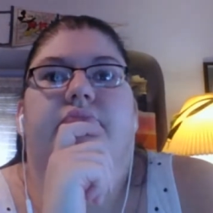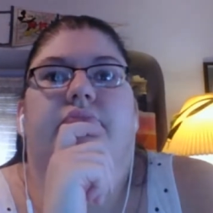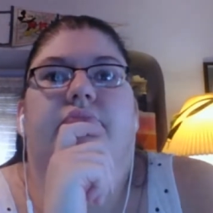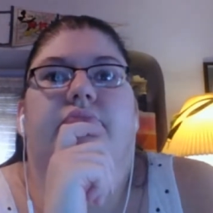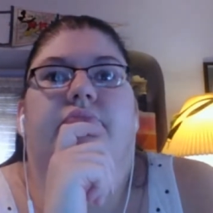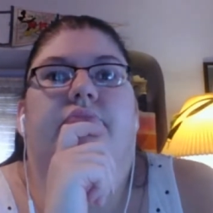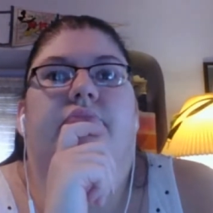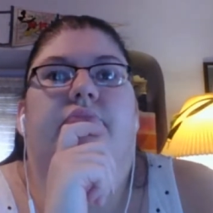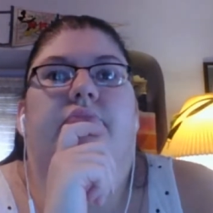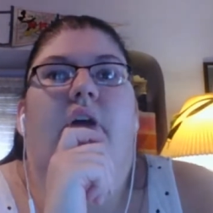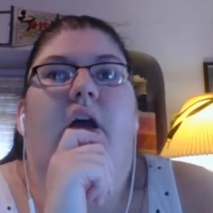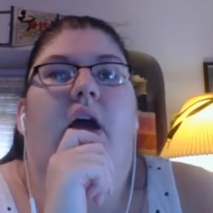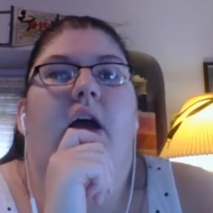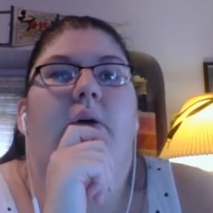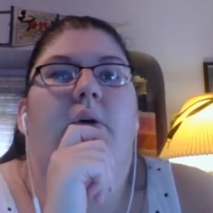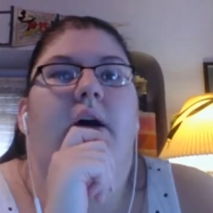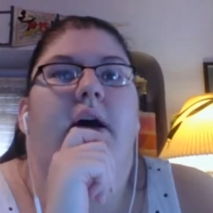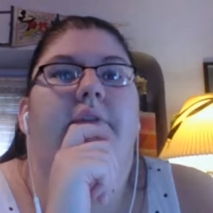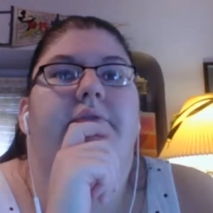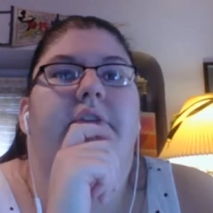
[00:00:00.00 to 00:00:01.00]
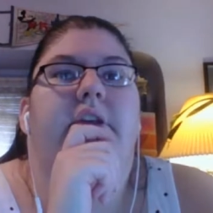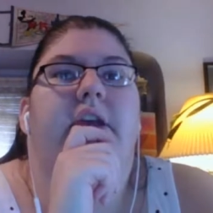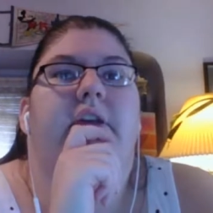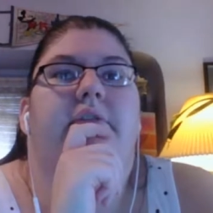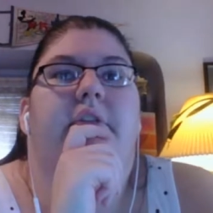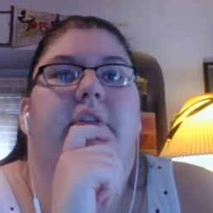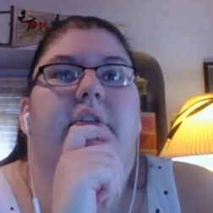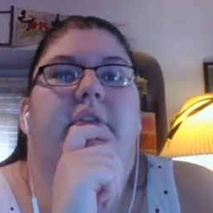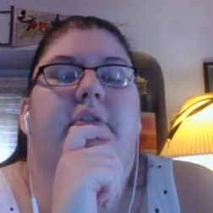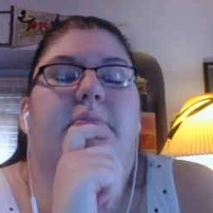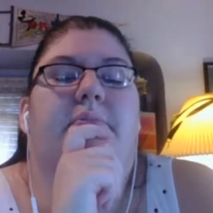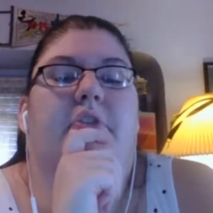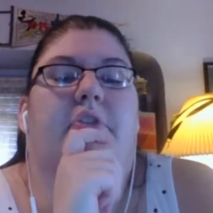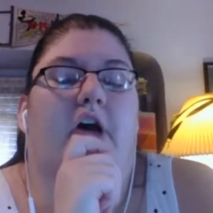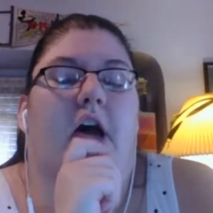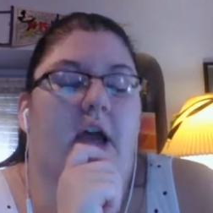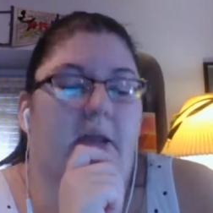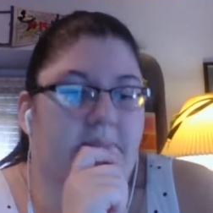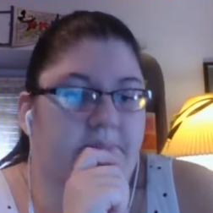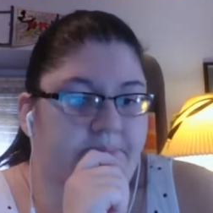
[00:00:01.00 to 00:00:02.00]
Hmm. I will have to give this some
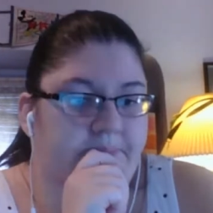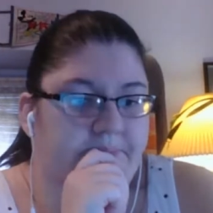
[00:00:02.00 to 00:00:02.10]
thought.